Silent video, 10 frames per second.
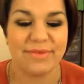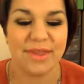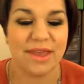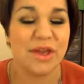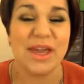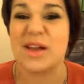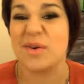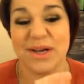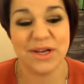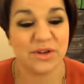You get
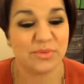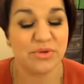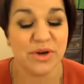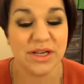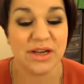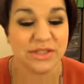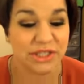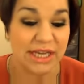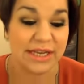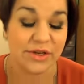quite a lot of product,
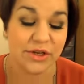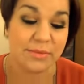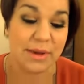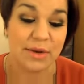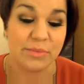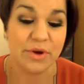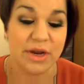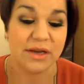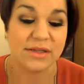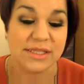you get a good amount of
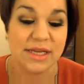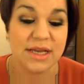product.